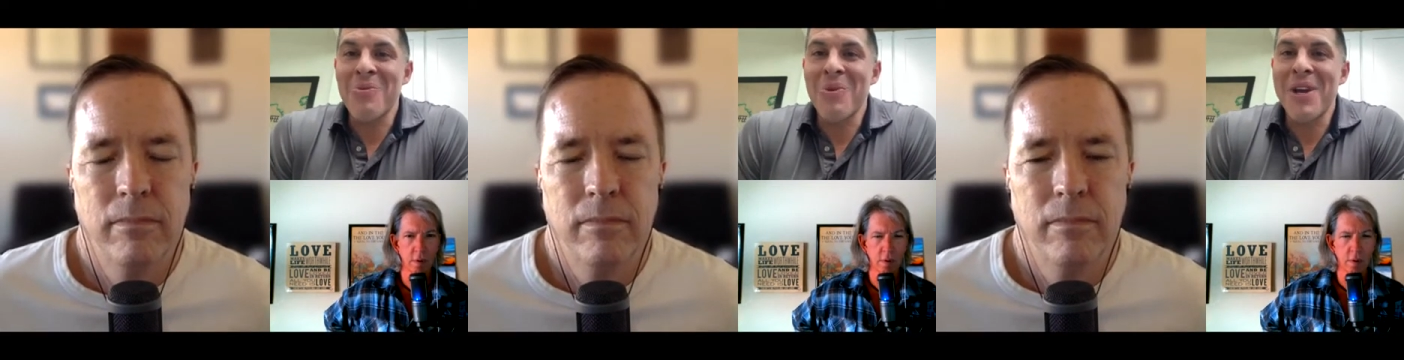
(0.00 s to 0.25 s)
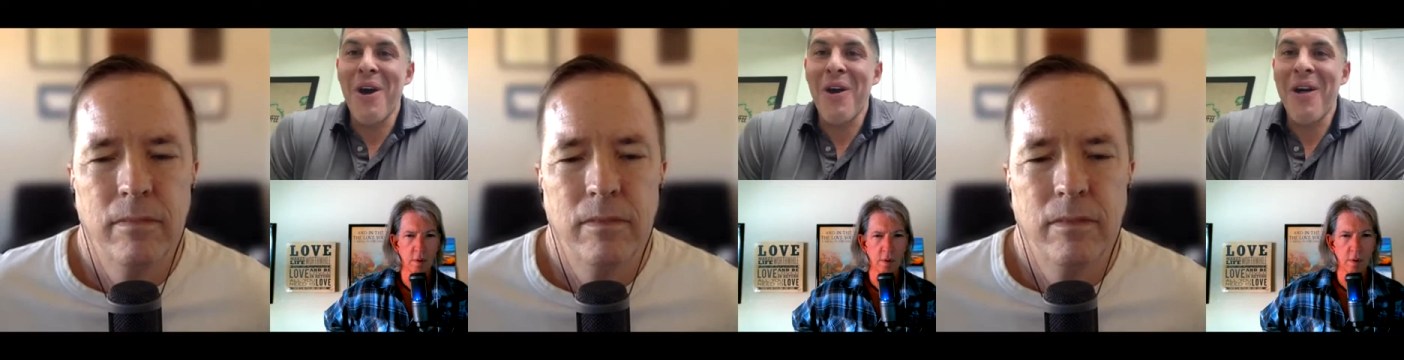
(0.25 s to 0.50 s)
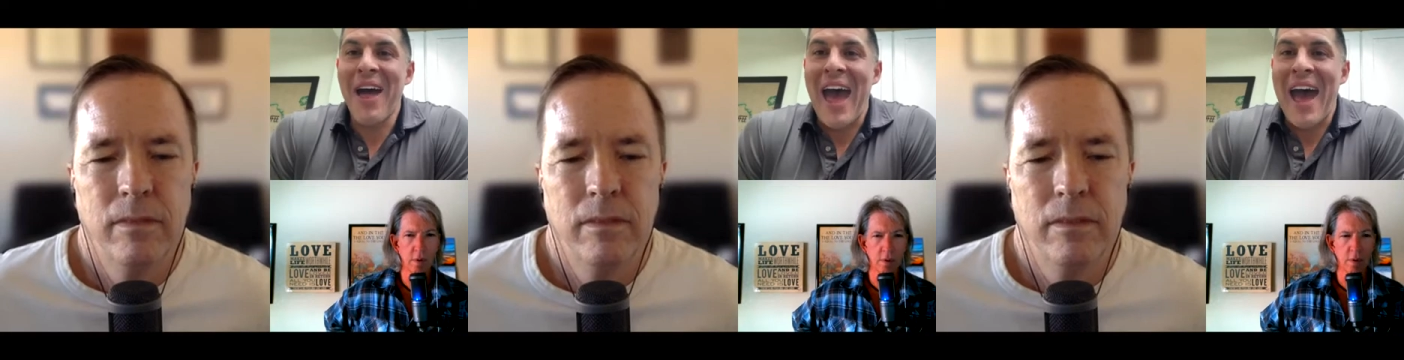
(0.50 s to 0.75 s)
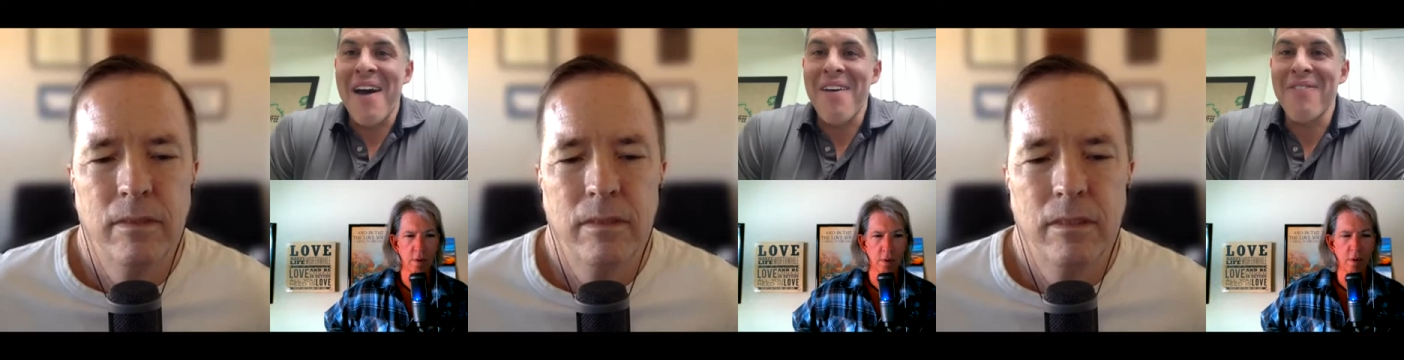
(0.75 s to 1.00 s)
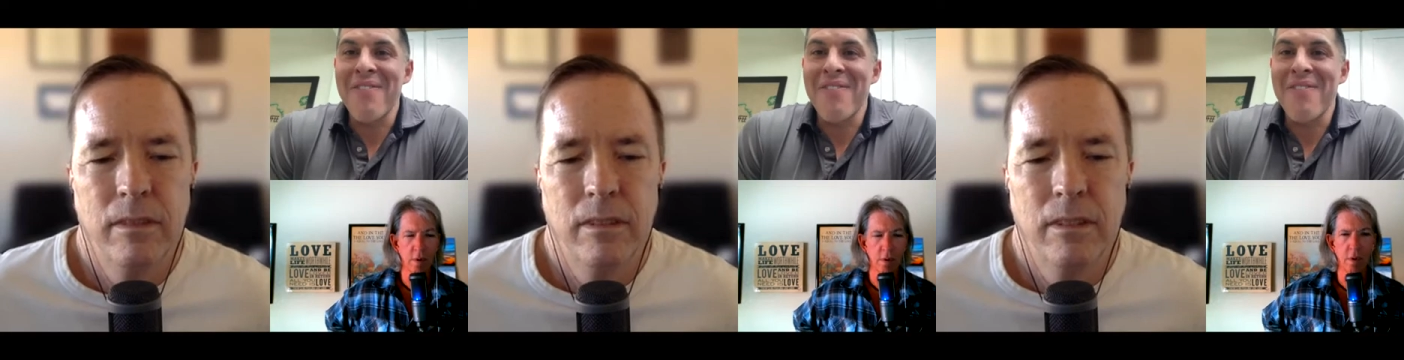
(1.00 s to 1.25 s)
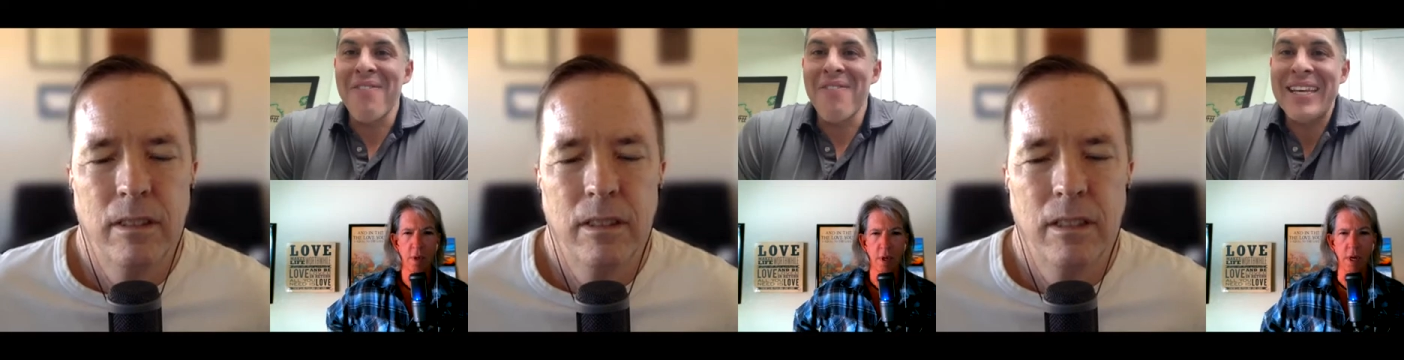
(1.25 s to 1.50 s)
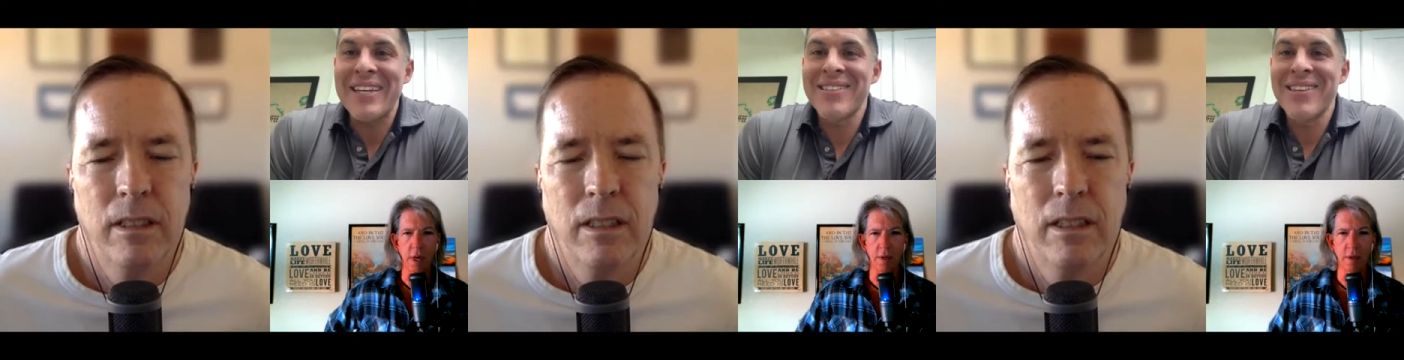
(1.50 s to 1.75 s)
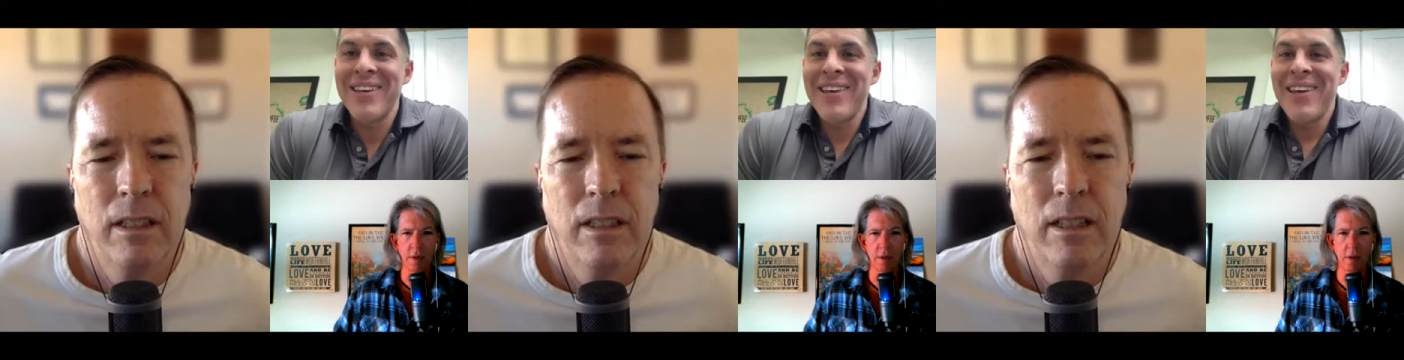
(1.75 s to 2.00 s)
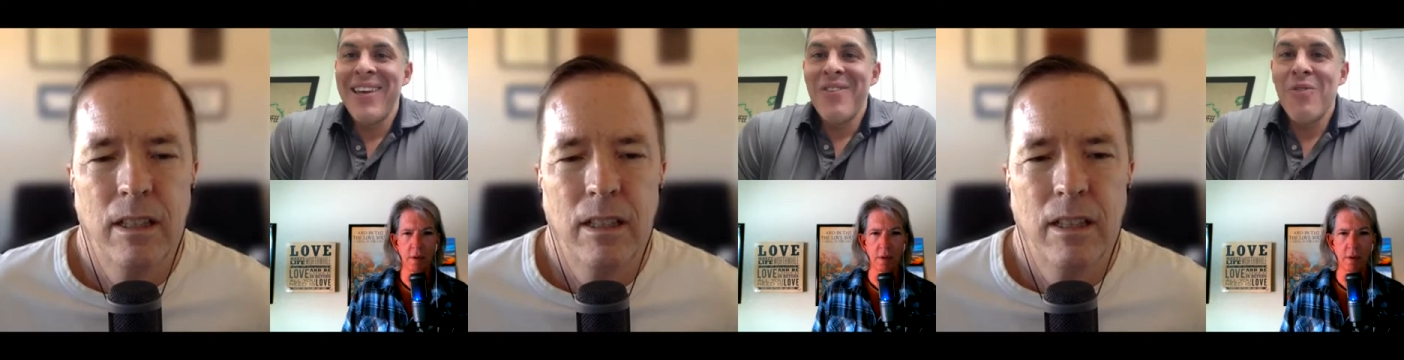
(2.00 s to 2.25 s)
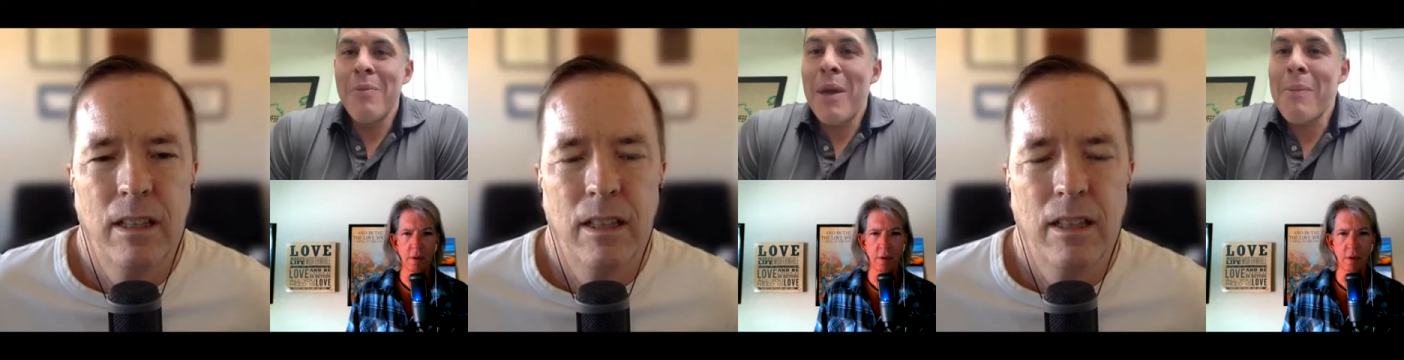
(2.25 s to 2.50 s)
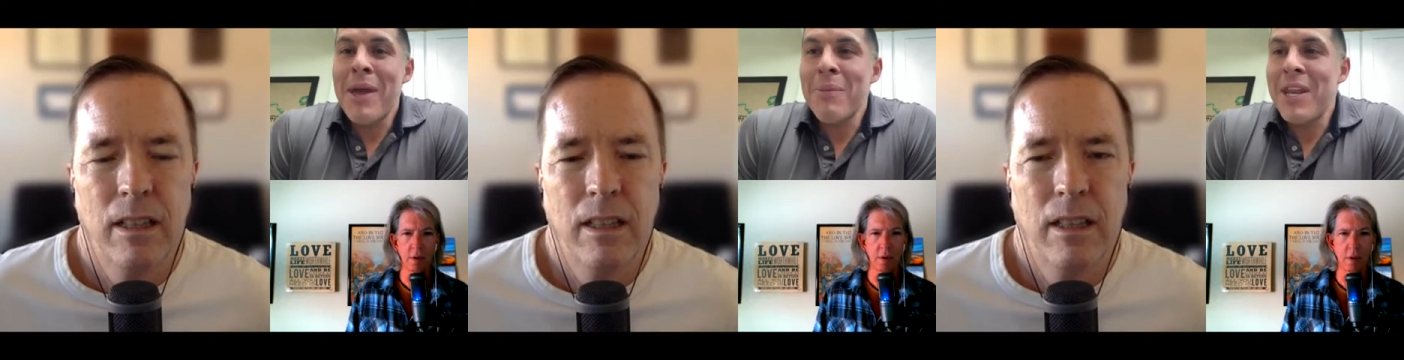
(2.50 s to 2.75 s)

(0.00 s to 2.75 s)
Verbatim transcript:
Speaker 1: as you can imagine, we all have ideas.